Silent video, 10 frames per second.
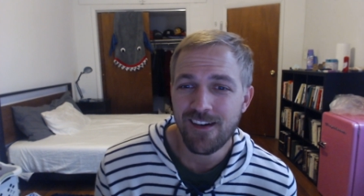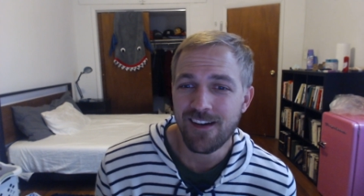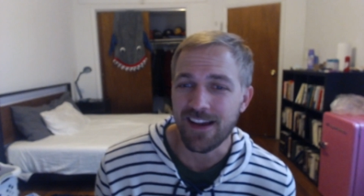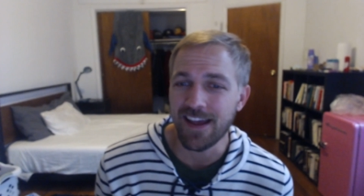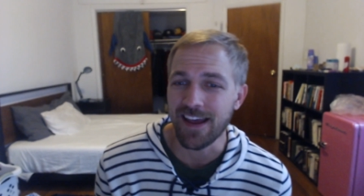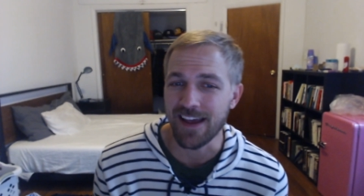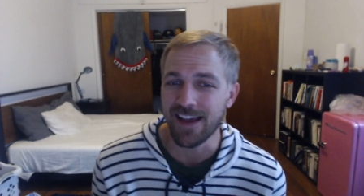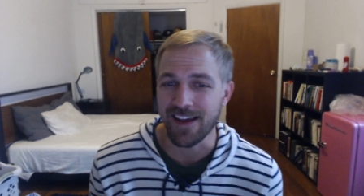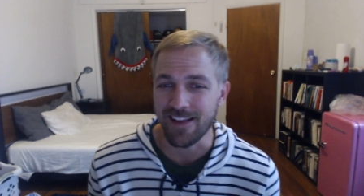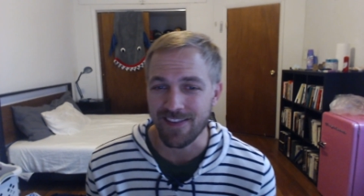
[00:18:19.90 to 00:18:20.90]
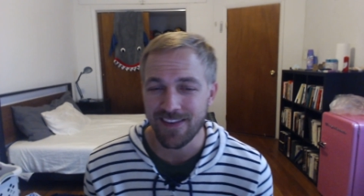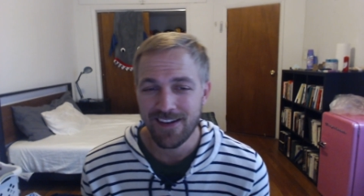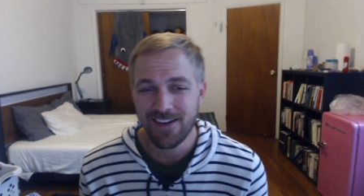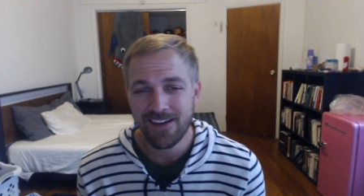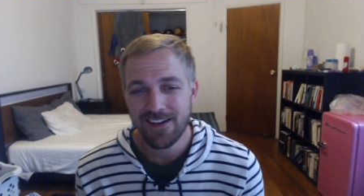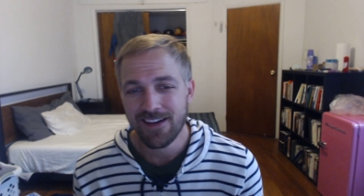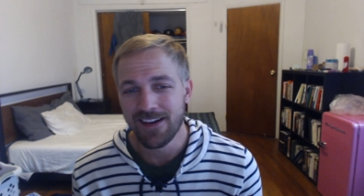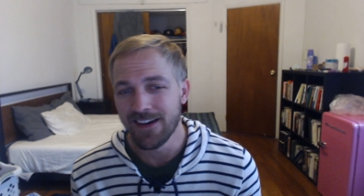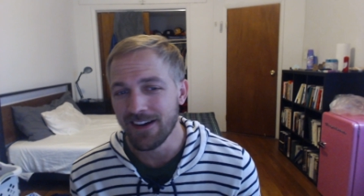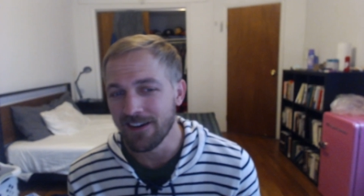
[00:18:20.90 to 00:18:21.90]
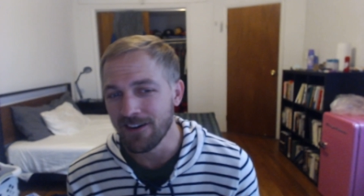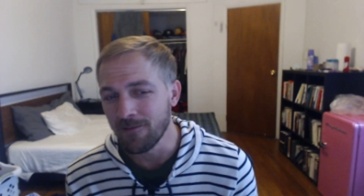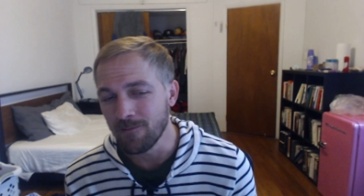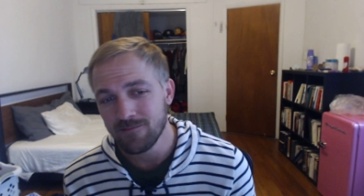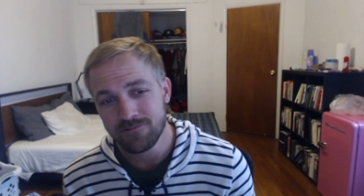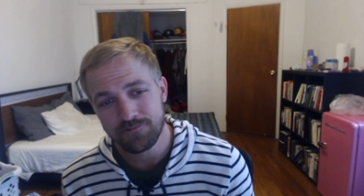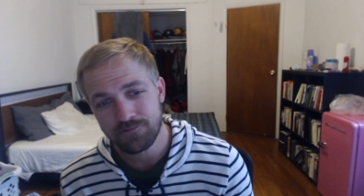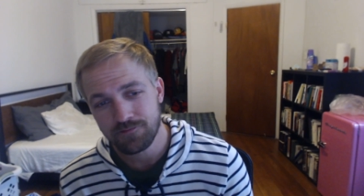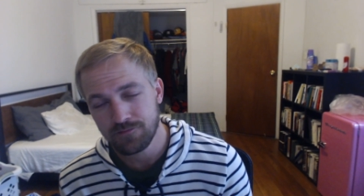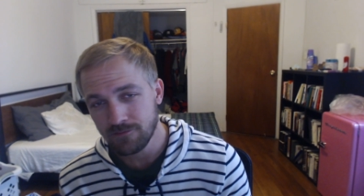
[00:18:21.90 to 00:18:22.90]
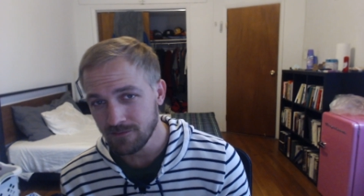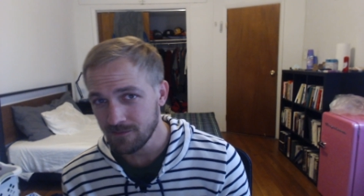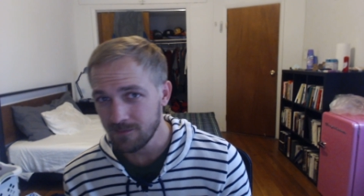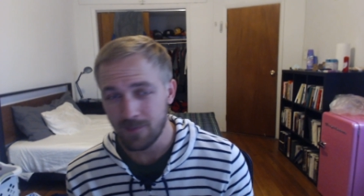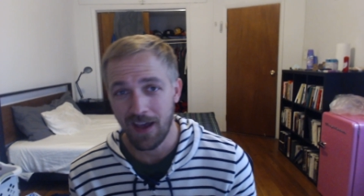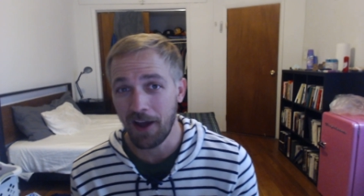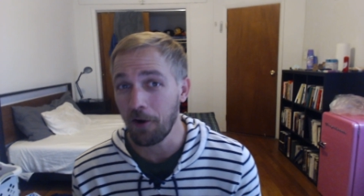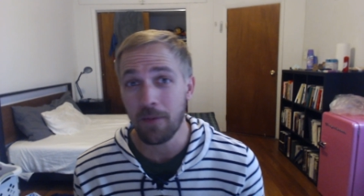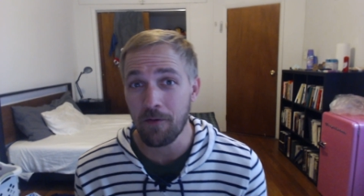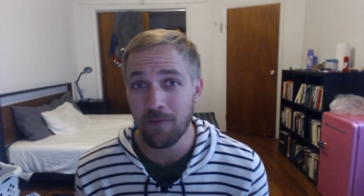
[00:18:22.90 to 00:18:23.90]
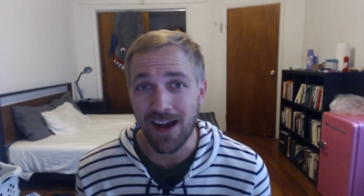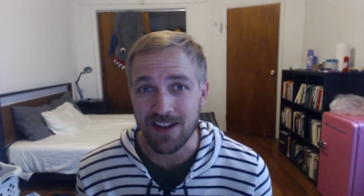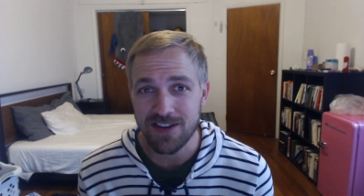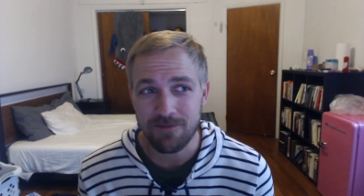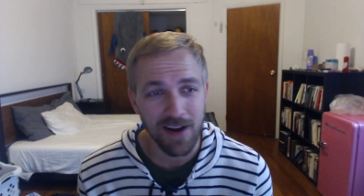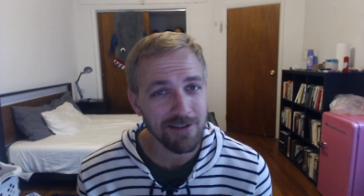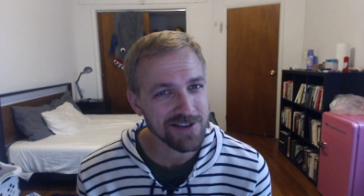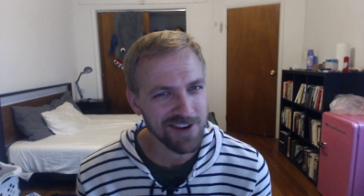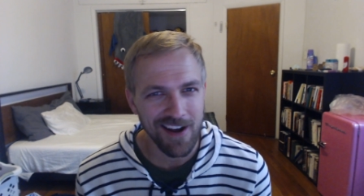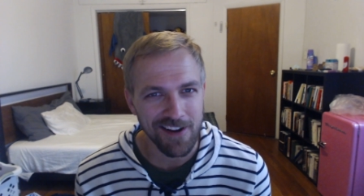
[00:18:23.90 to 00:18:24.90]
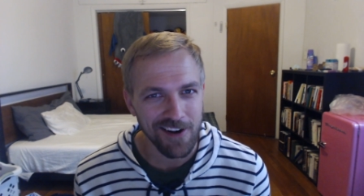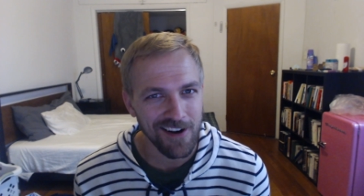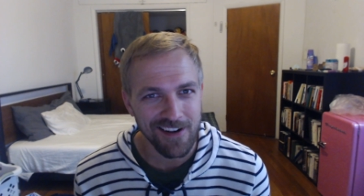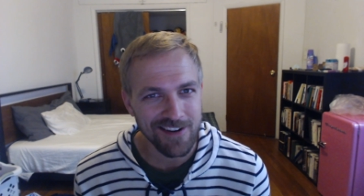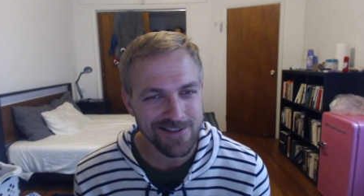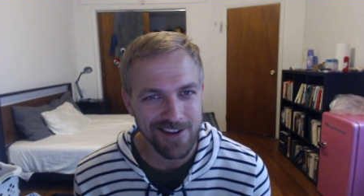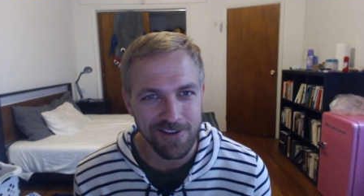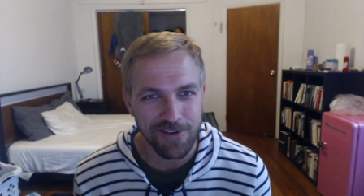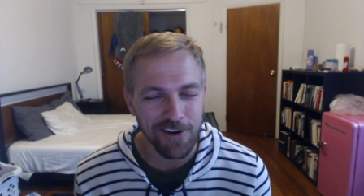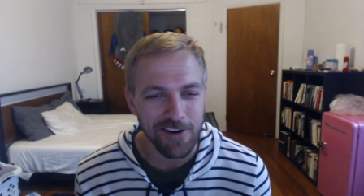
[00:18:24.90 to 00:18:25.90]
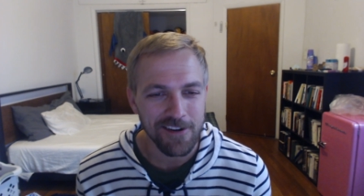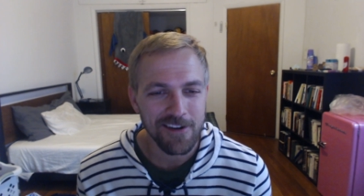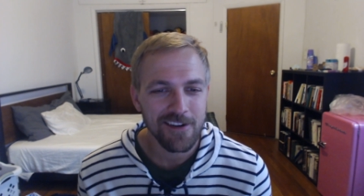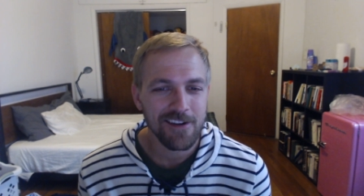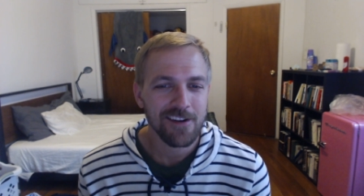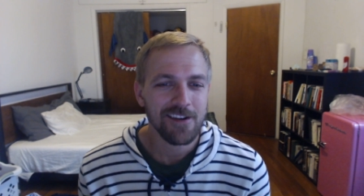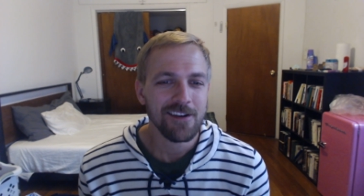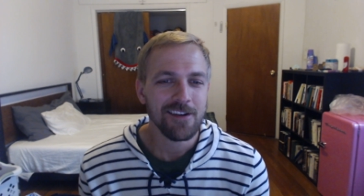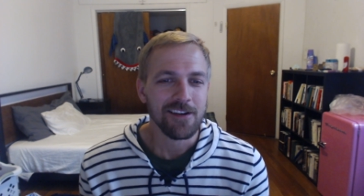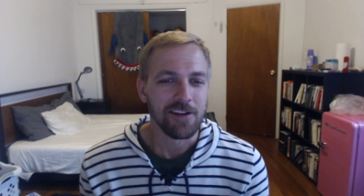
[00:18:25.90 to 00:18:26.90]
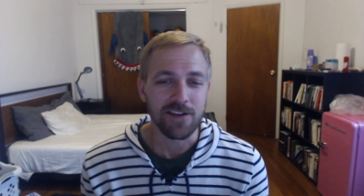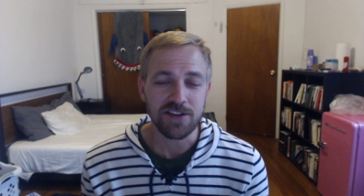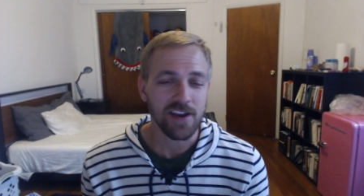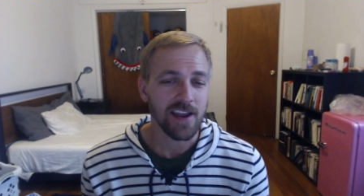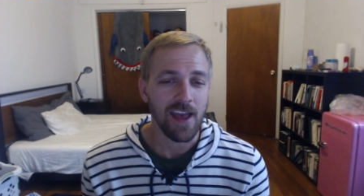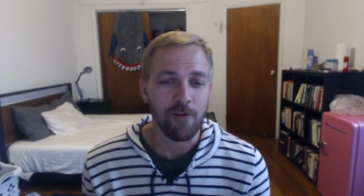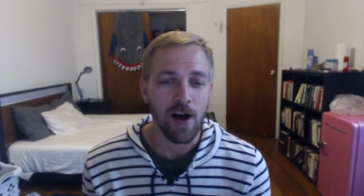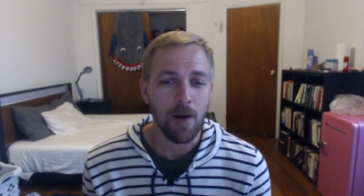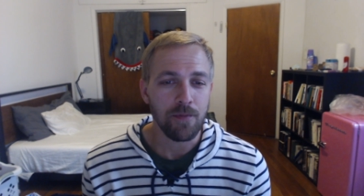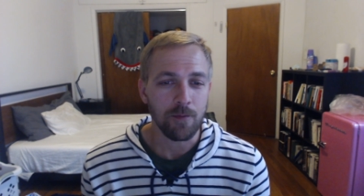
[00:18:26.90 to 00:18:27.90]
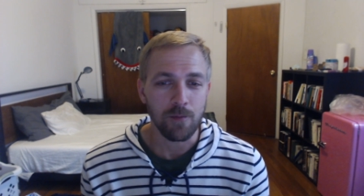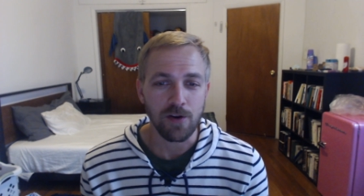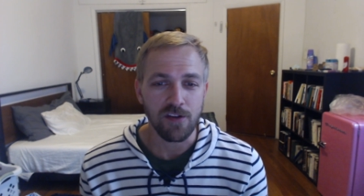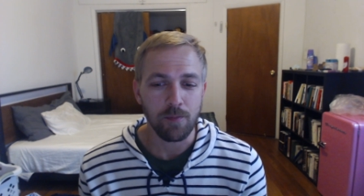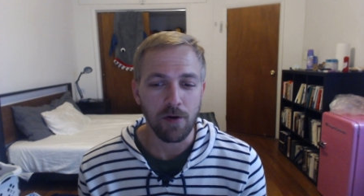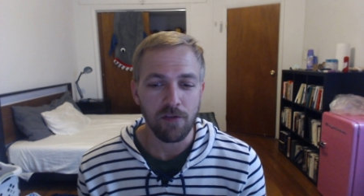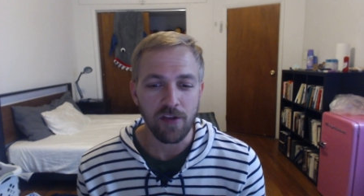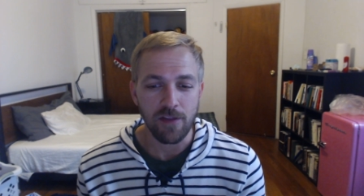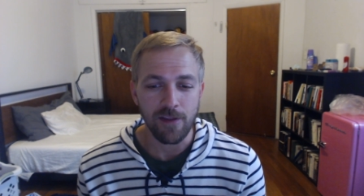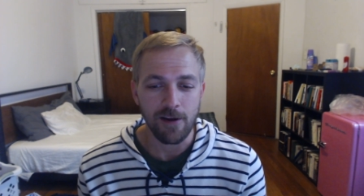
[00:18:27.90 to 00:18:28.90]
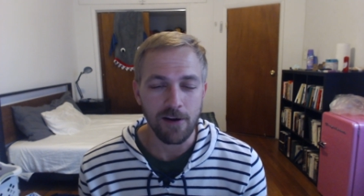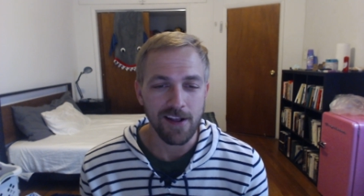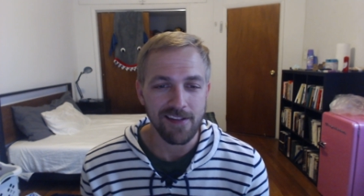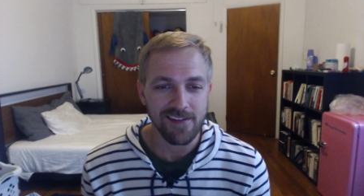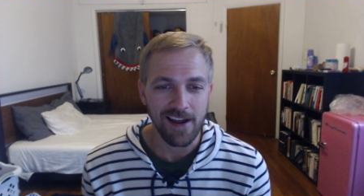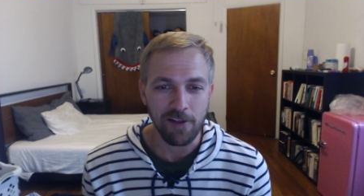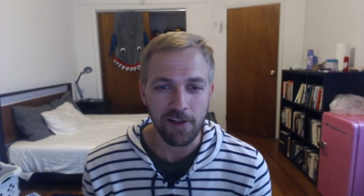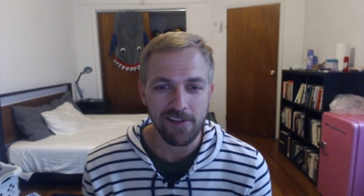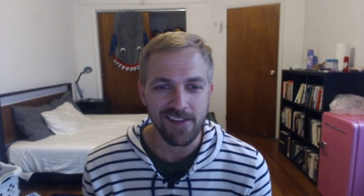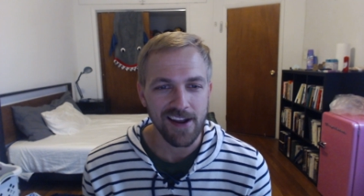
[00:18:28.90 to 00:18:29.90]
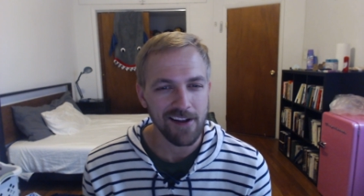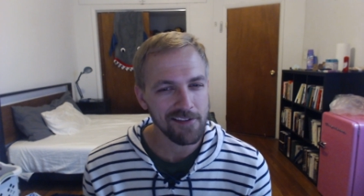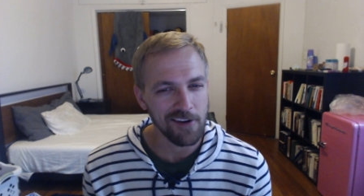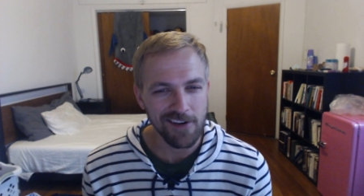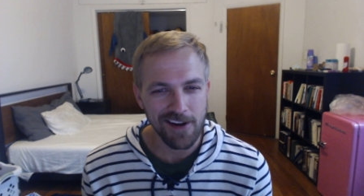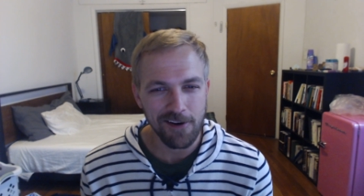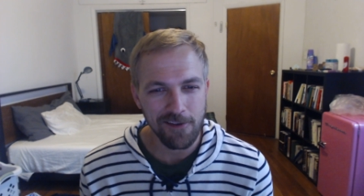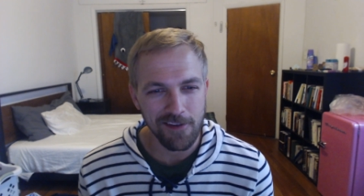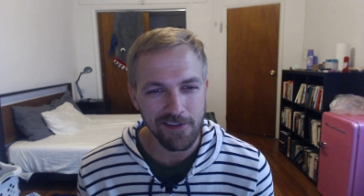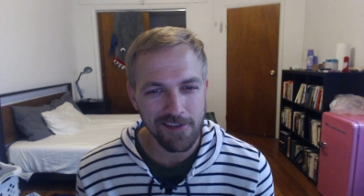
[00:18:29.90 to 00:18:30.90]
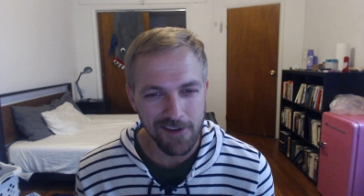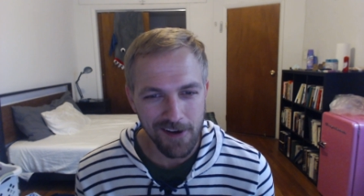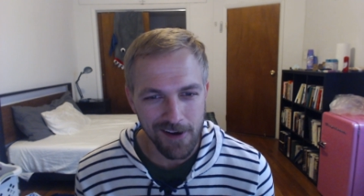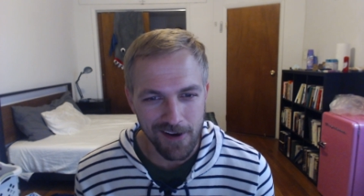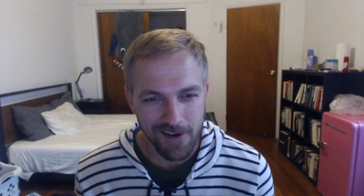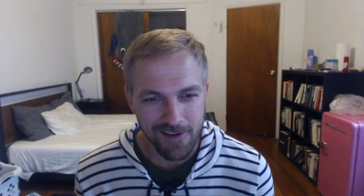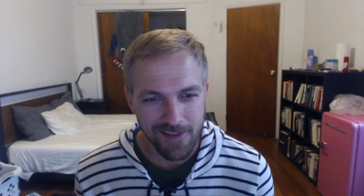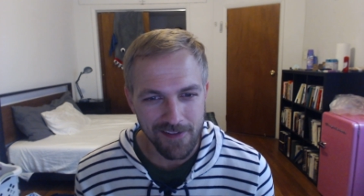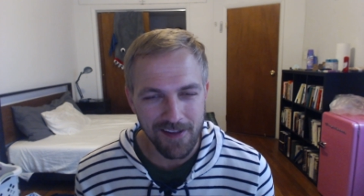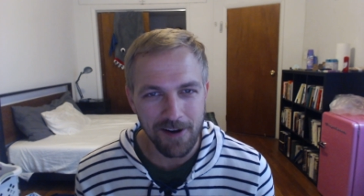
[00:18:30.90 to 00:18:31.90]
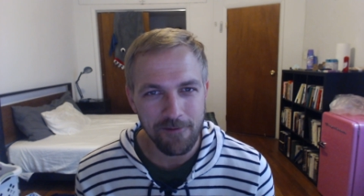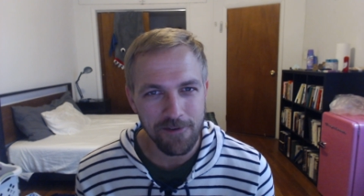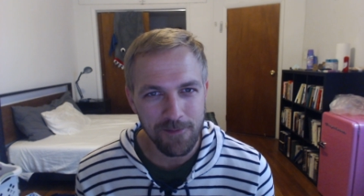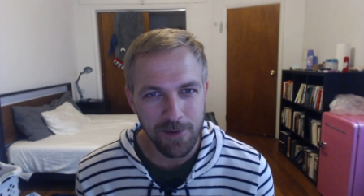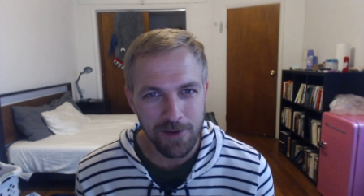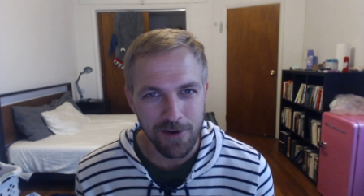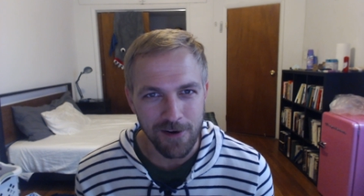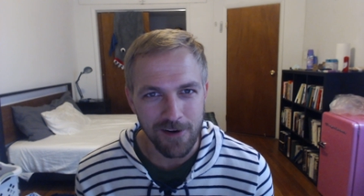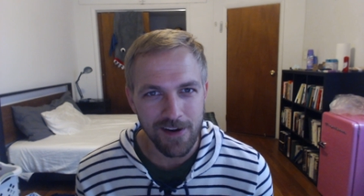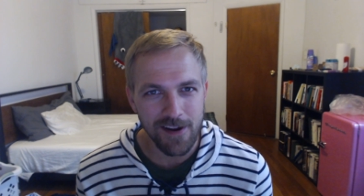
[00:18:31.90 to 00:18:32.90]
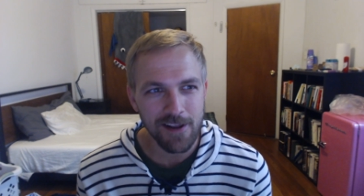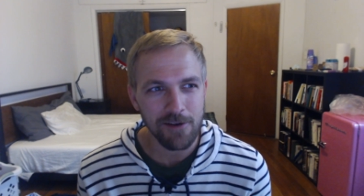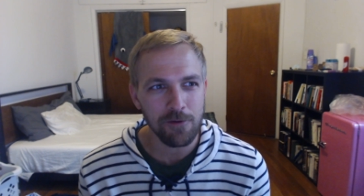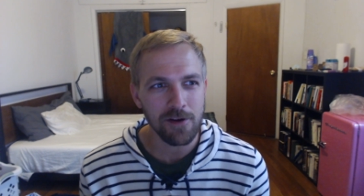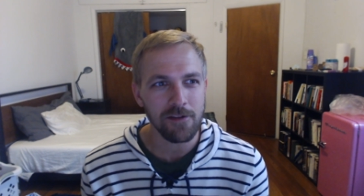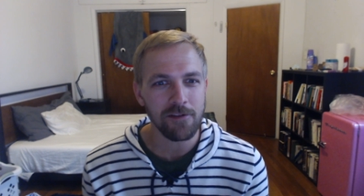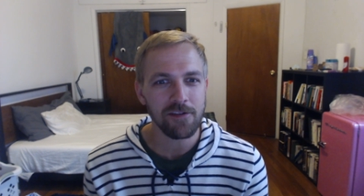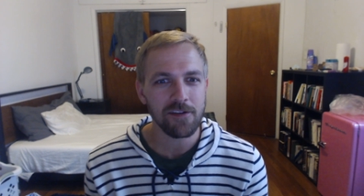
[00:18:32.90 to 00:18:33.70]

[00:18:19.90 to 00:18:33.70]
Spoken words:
And I don't remember much, but I was trying, y'all. I was trying real hard. Eventually I gave up, and we were just both sitting there in silence. And I started to hear this song that sounded familiar, and it was